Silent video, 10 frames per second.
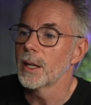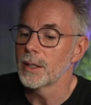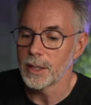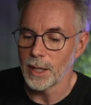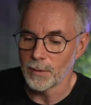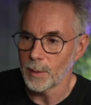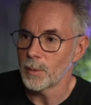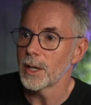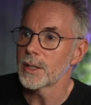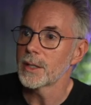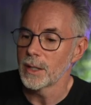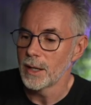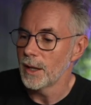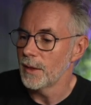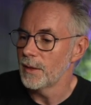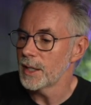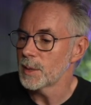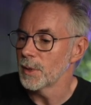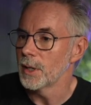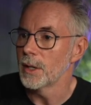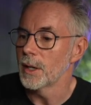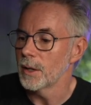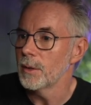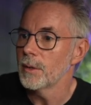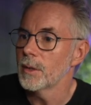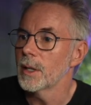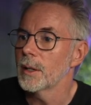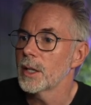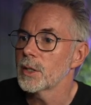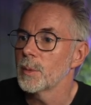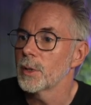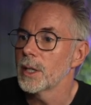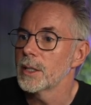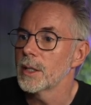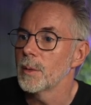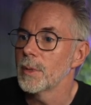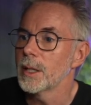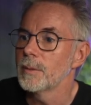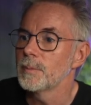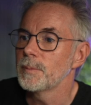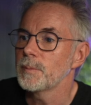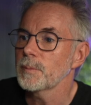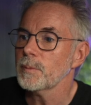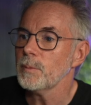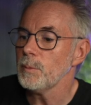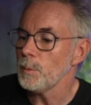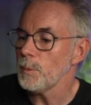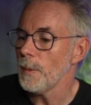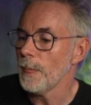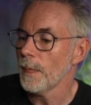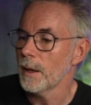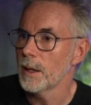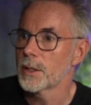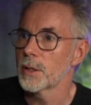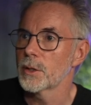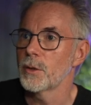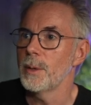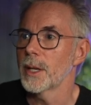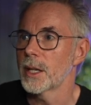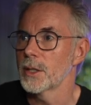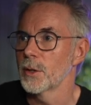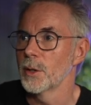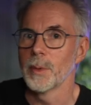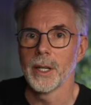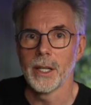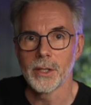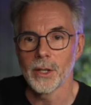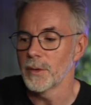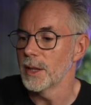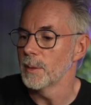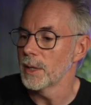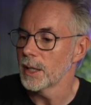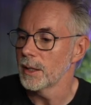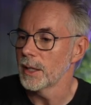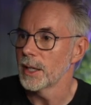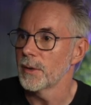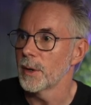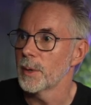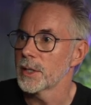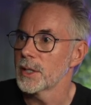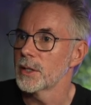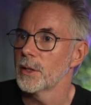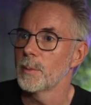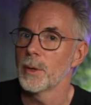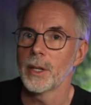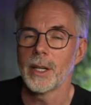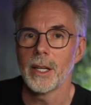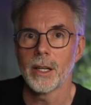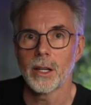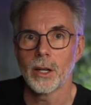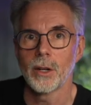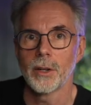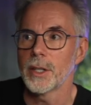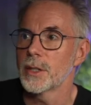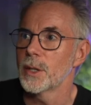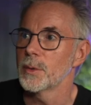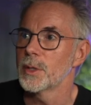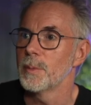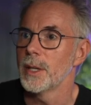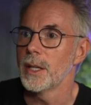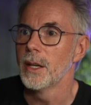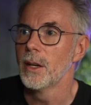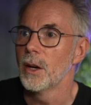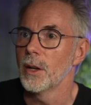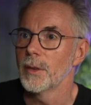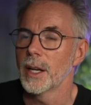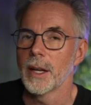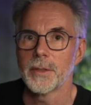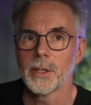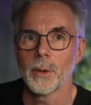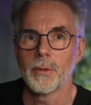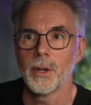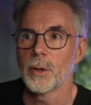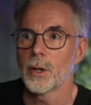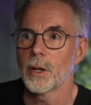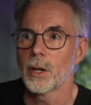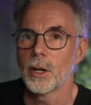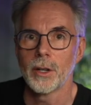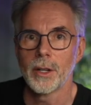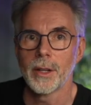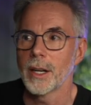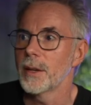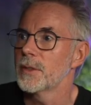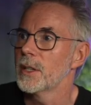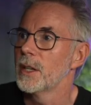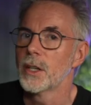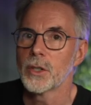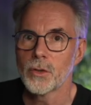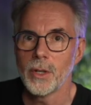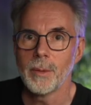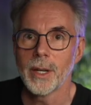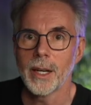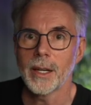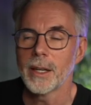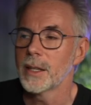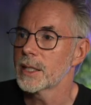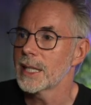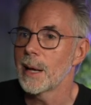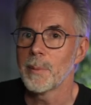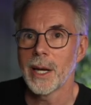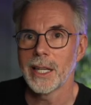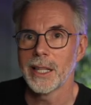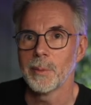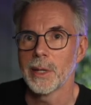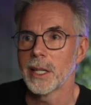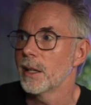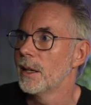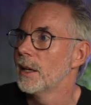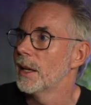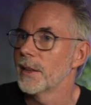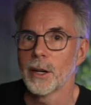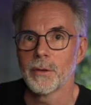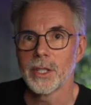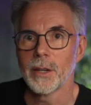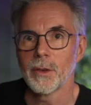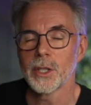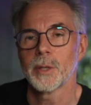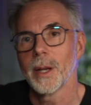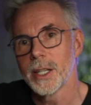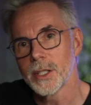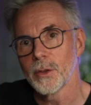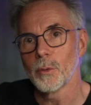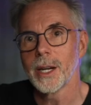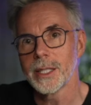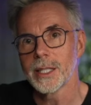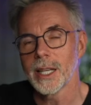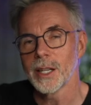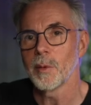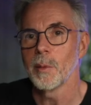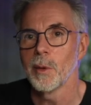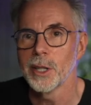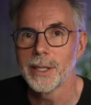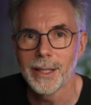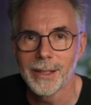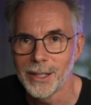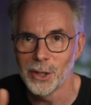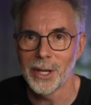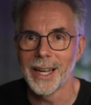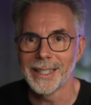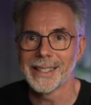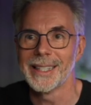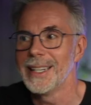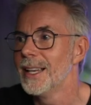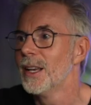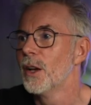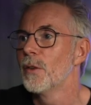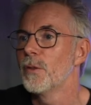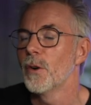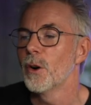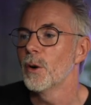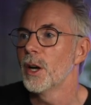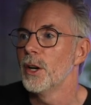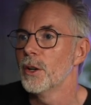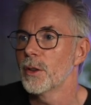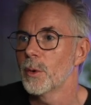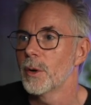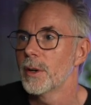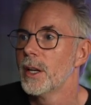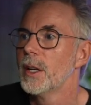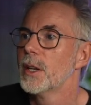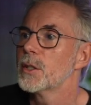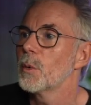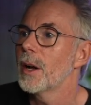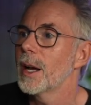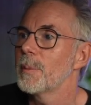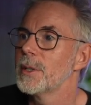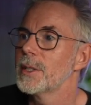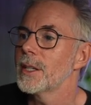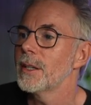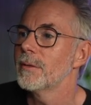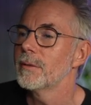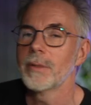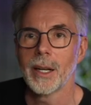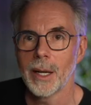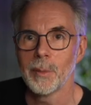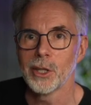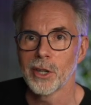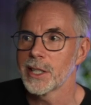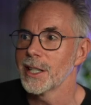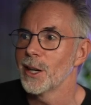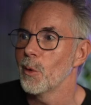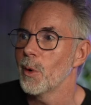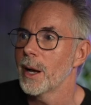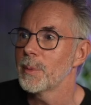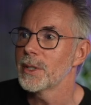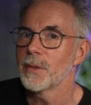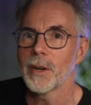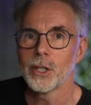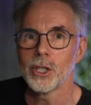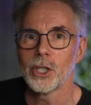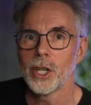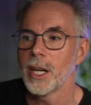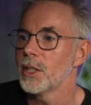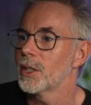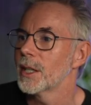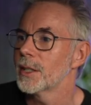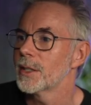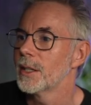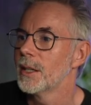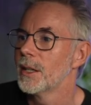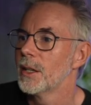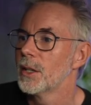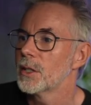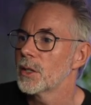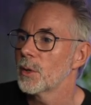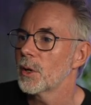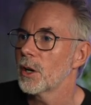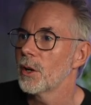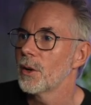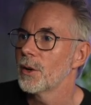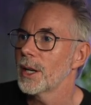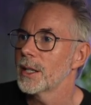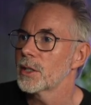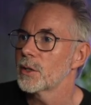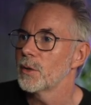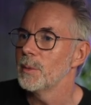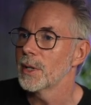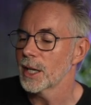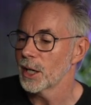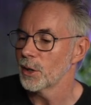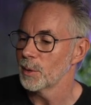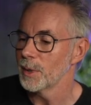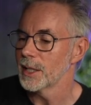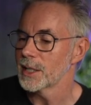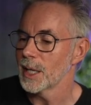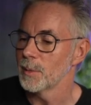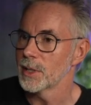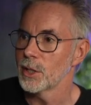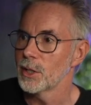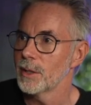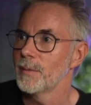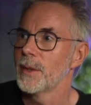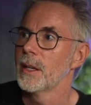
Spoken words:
And if I press this button now, I'll actually put it into the middle. So Stream Deck is going to be sort of in the middle, and if I press this other button here, Claude is going to be on the left. So I've now got Claude on the left, Stream Deck slap bang in the middle, then obviously I've got space on the right hand side of a monitor that you can't see for another one. So what happens, and I'm interested now, what happens if I just change this so Claude and Stream Deck are going to be in the same position?